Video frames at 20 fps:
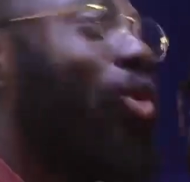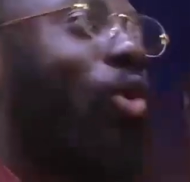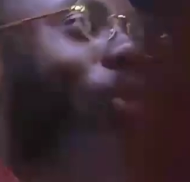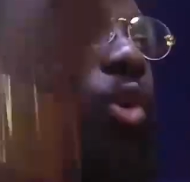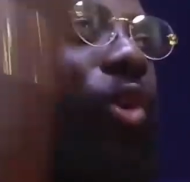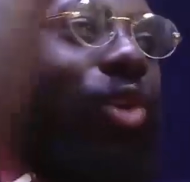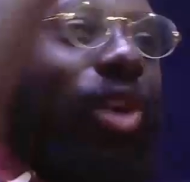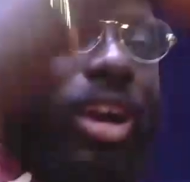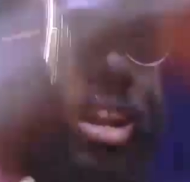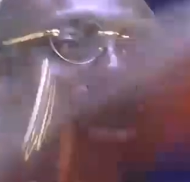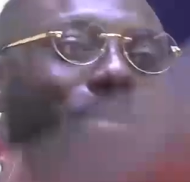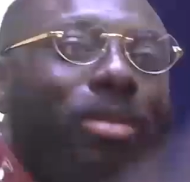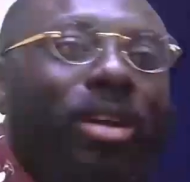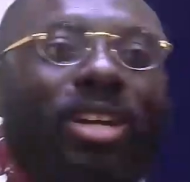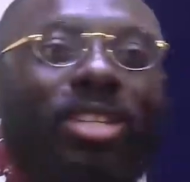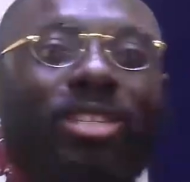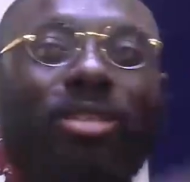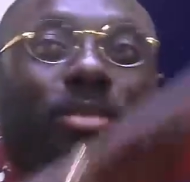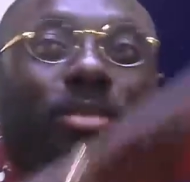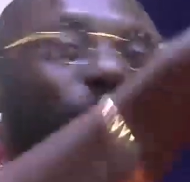whole gang of
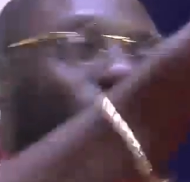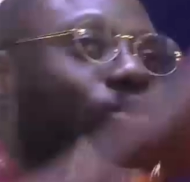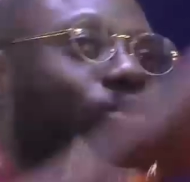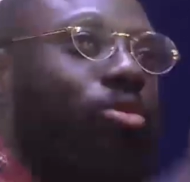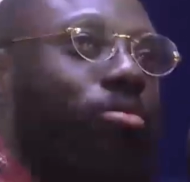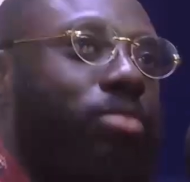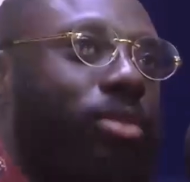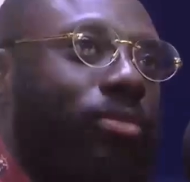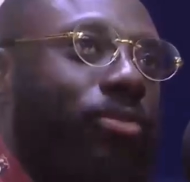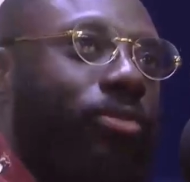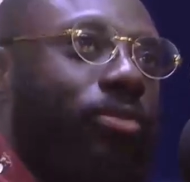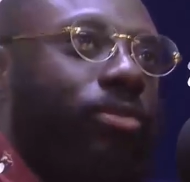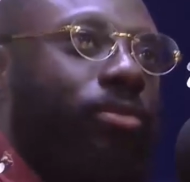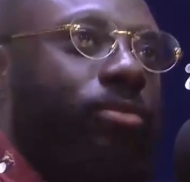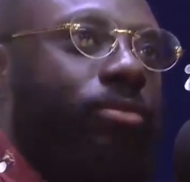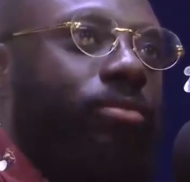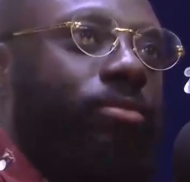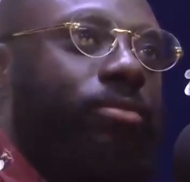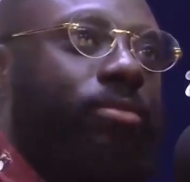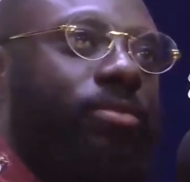because I'm no beef.
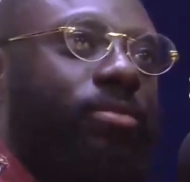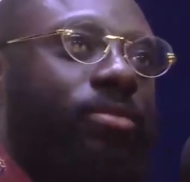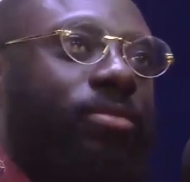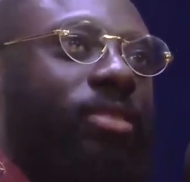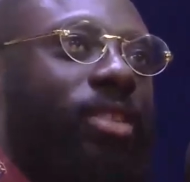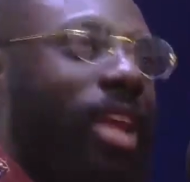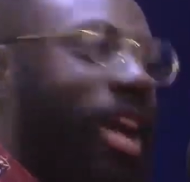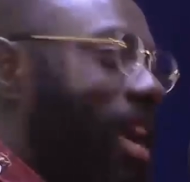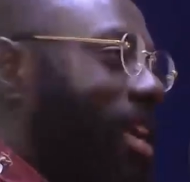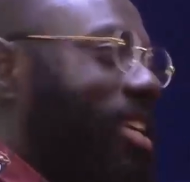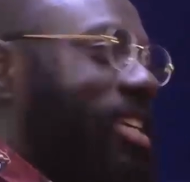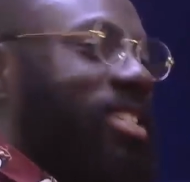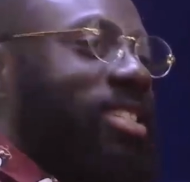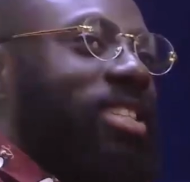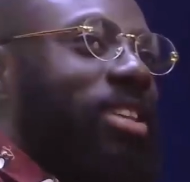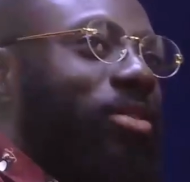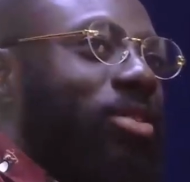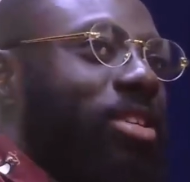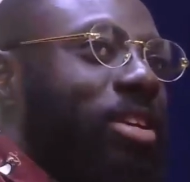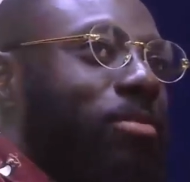I
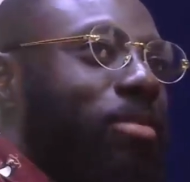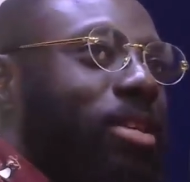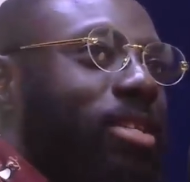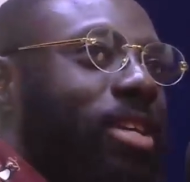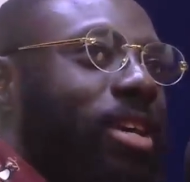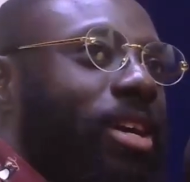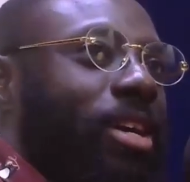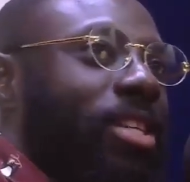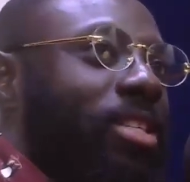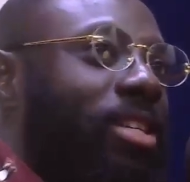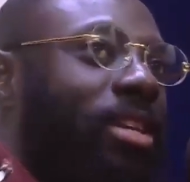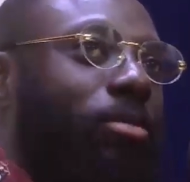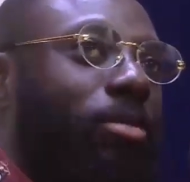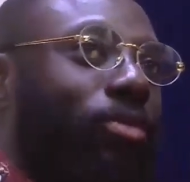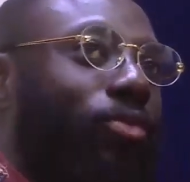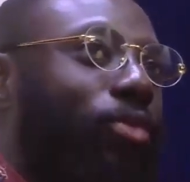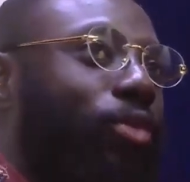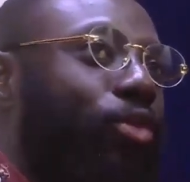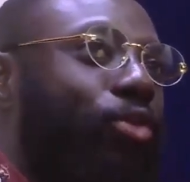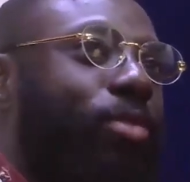didn't never say, Bassa. Instead,
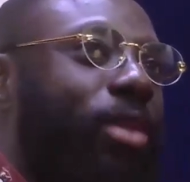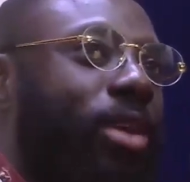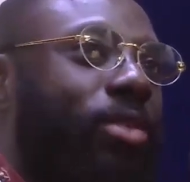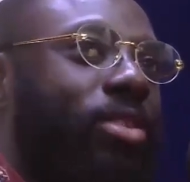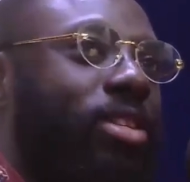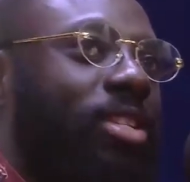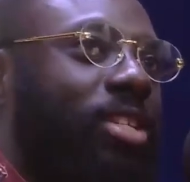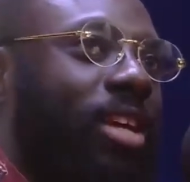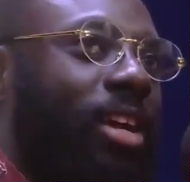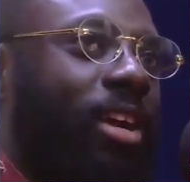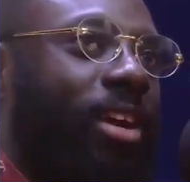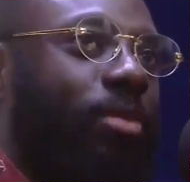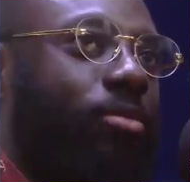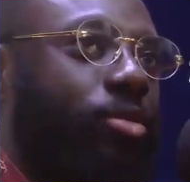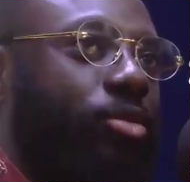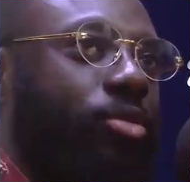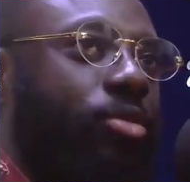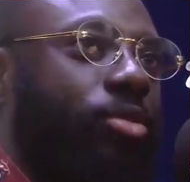me follow you on Instagram.